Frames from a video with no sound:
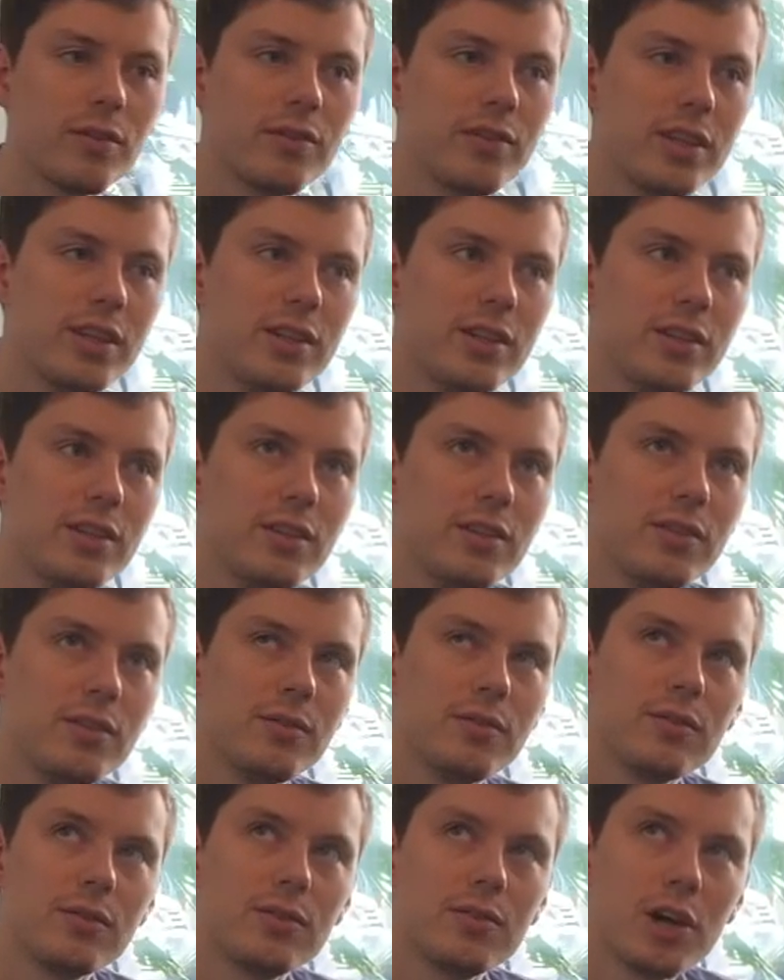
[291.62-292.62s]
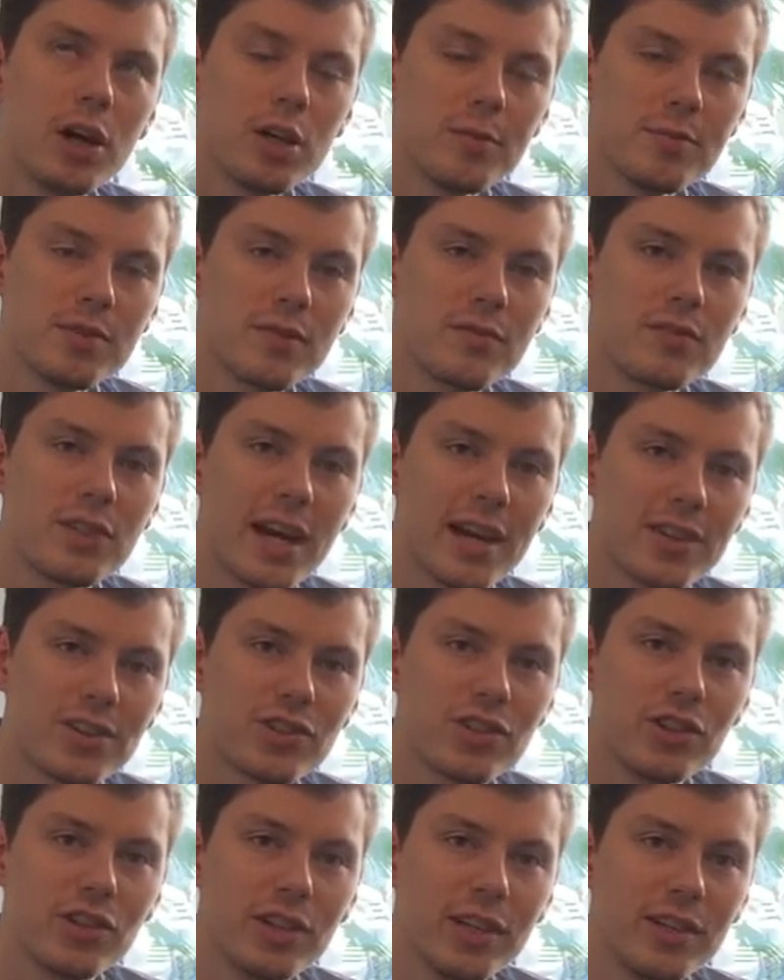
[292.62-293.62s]
the types of
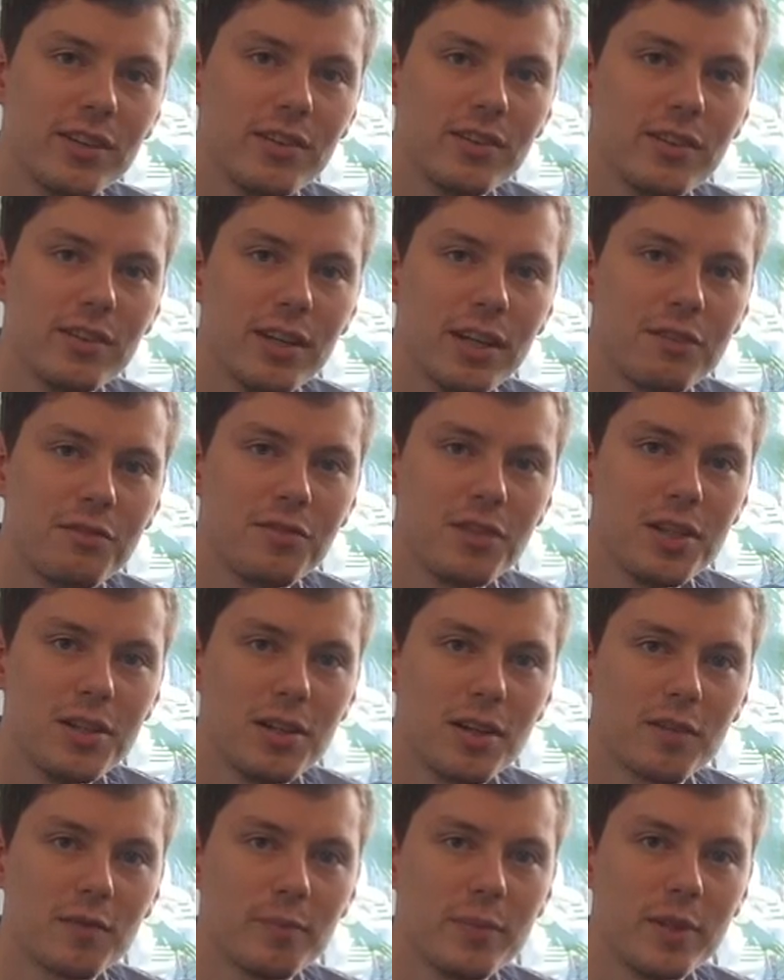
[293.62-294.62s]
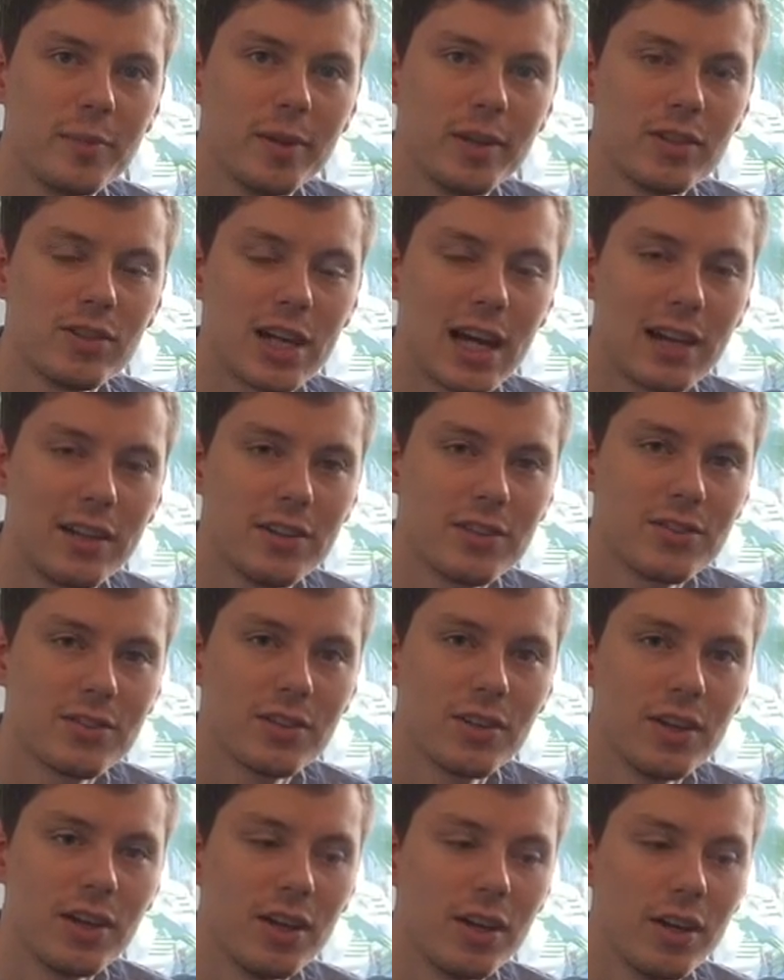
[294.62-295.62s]
texture in If Ye Love Me by
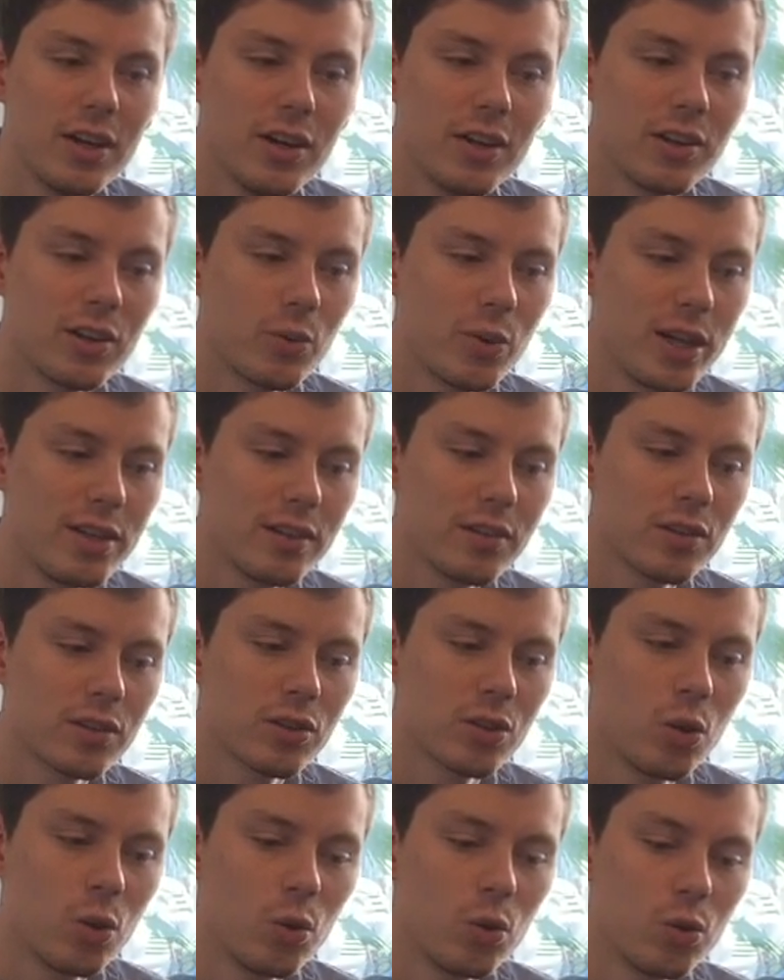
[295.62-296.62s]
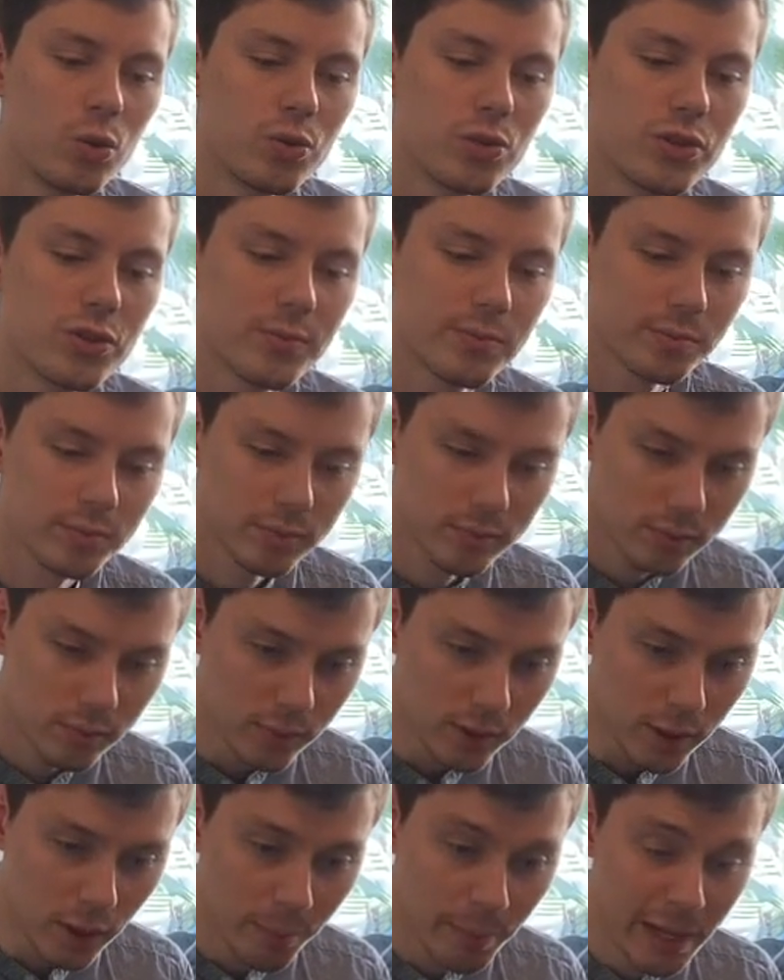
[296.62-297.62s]
Tallis, the way that the chords
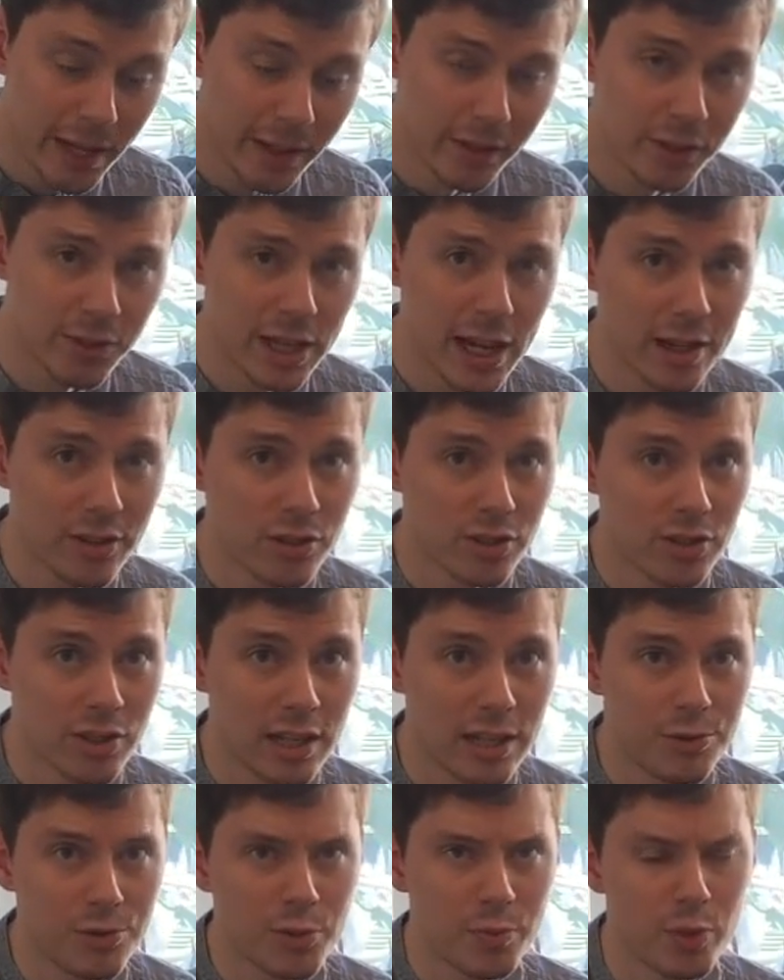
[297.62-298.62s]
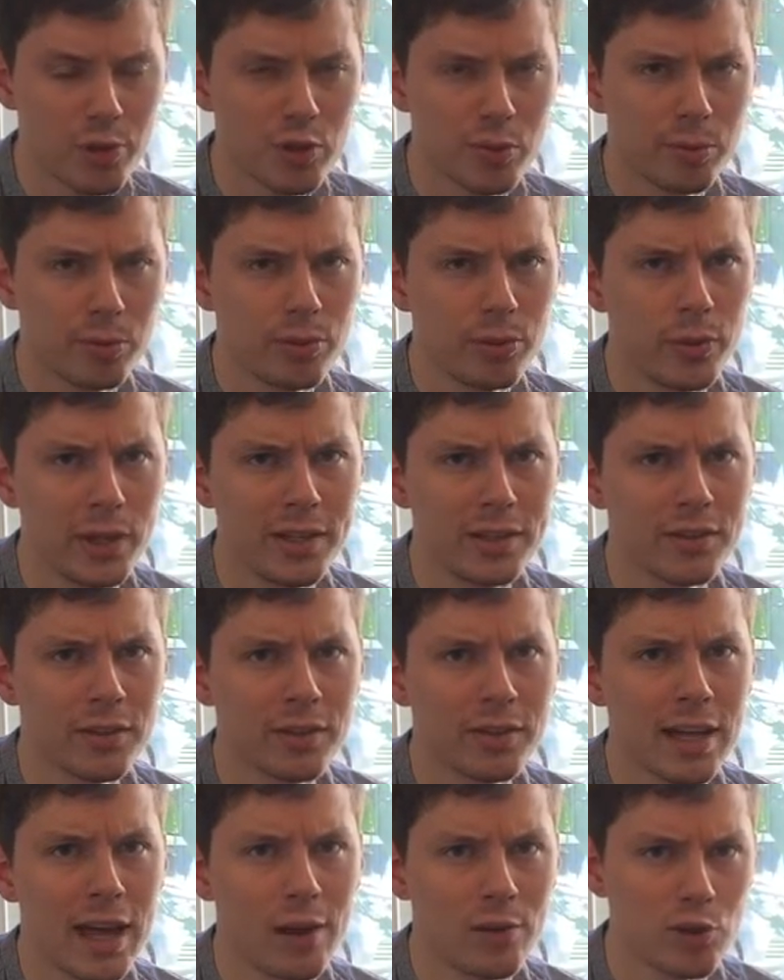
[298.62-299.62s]
make the text as clear as possible in the way that the
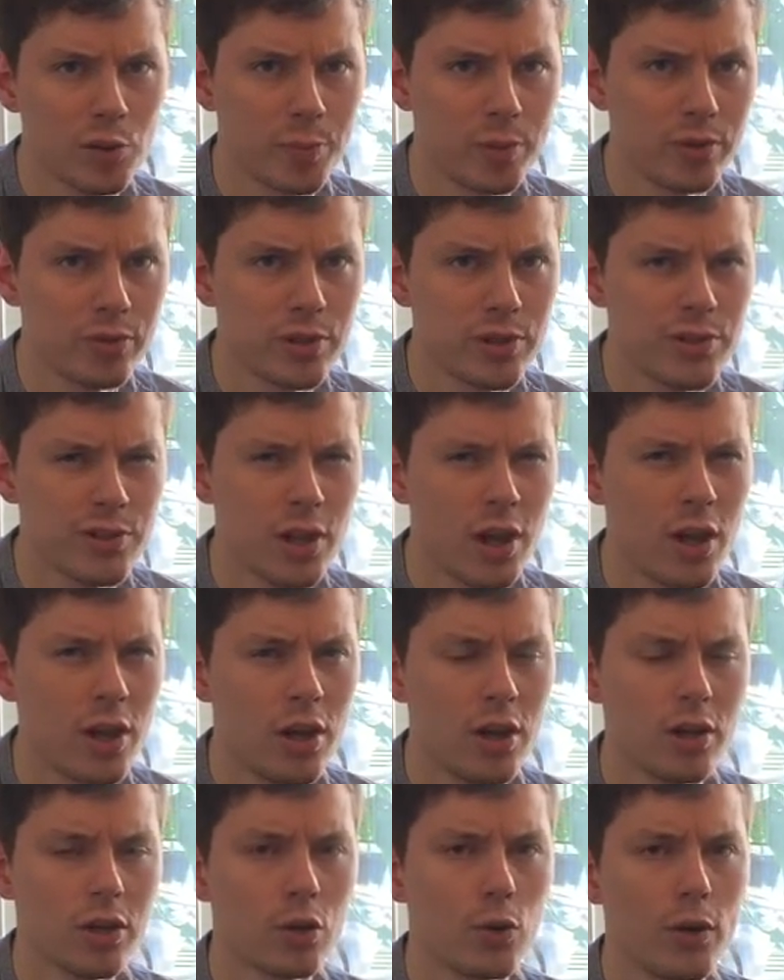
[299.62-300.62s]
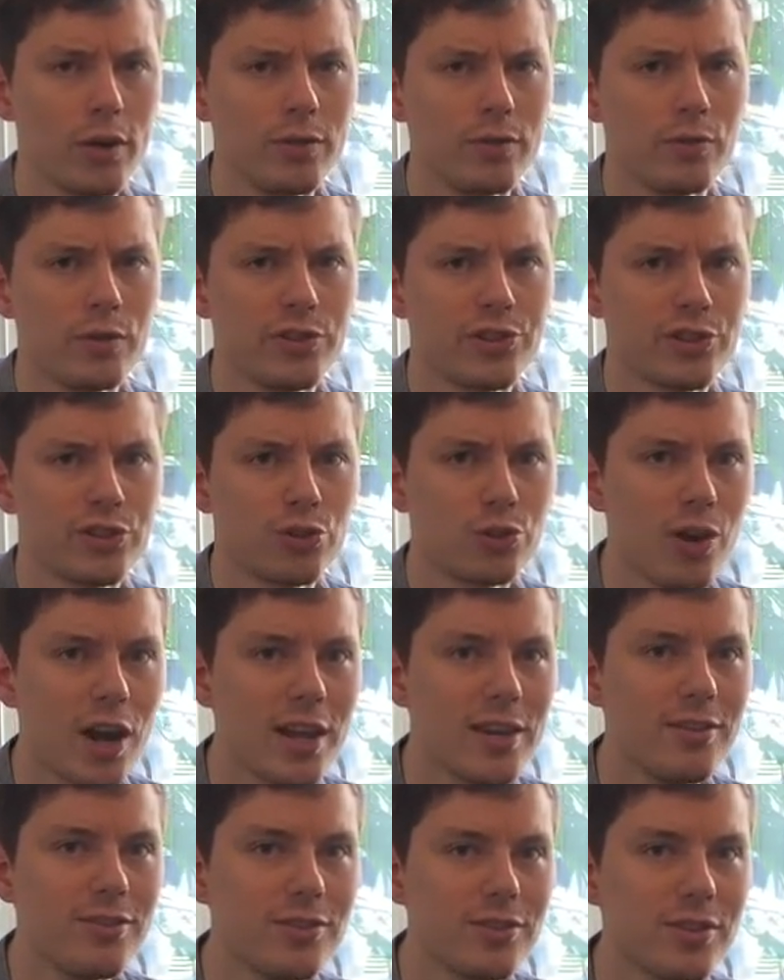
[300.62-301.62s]
counterpoint is quite
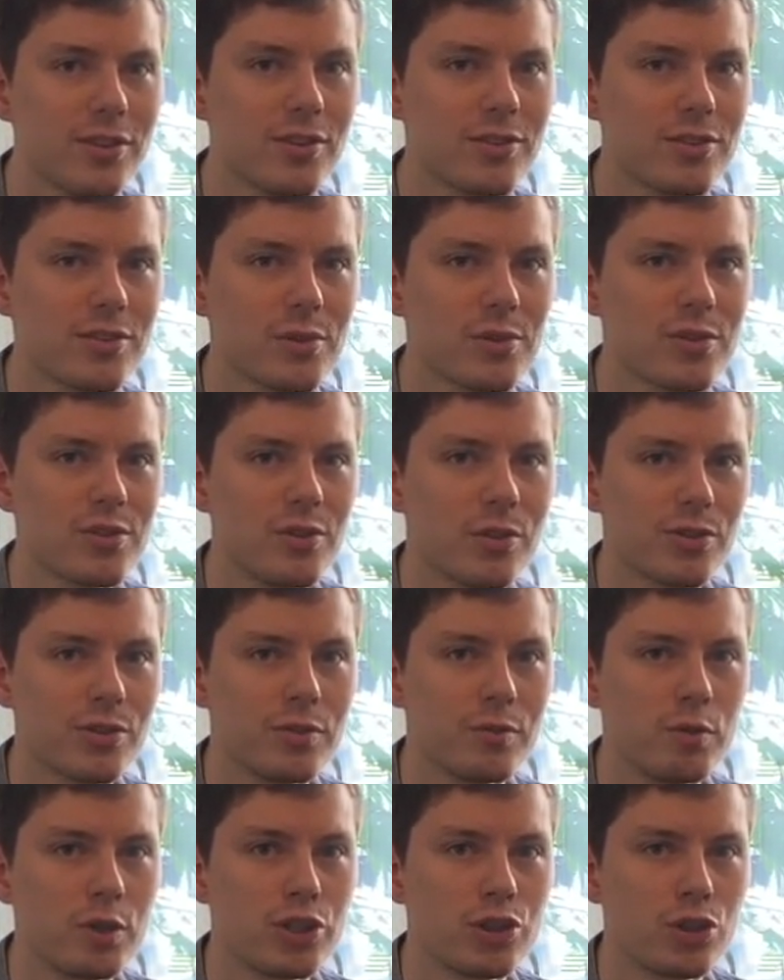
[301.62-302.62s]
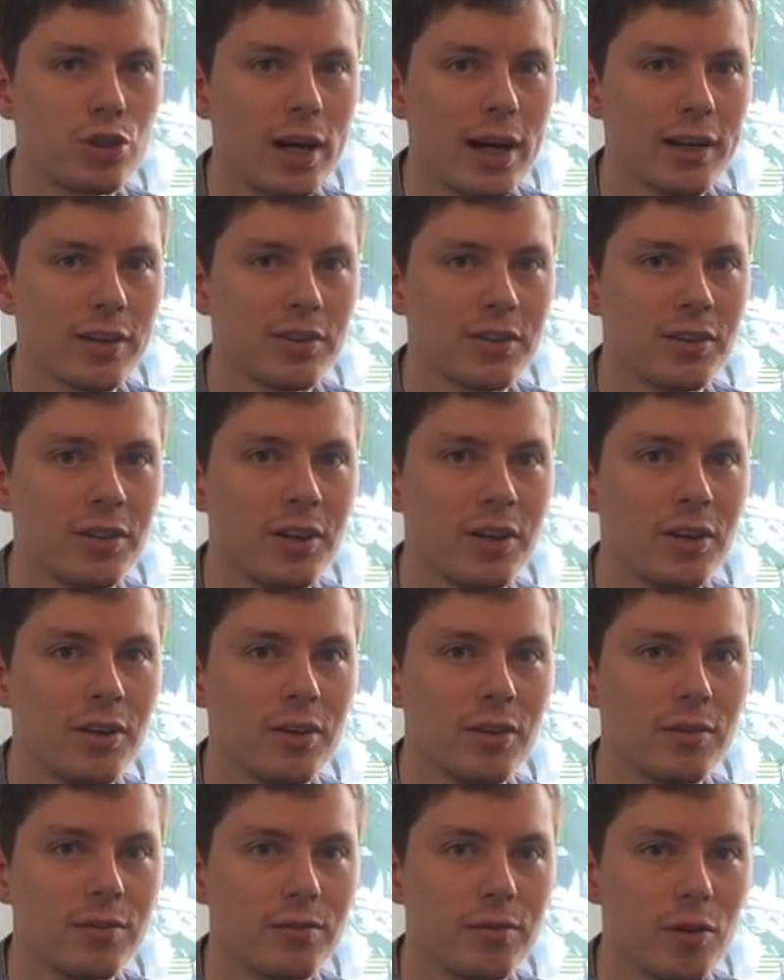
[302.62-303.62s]
restrained so as not to retract
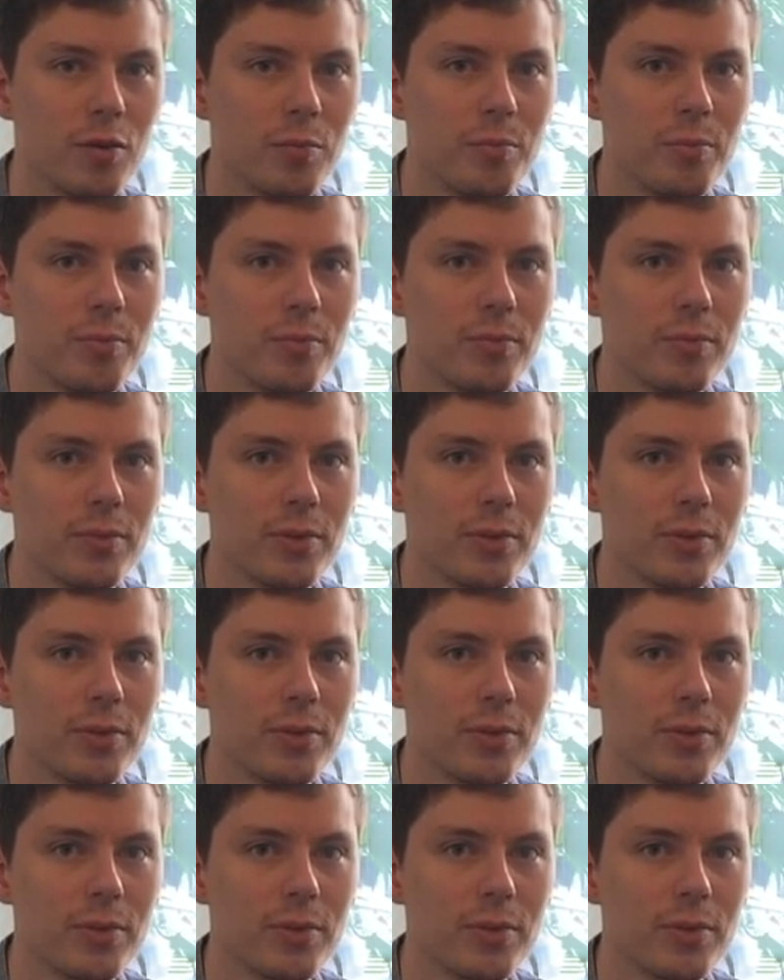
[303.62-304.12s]
from,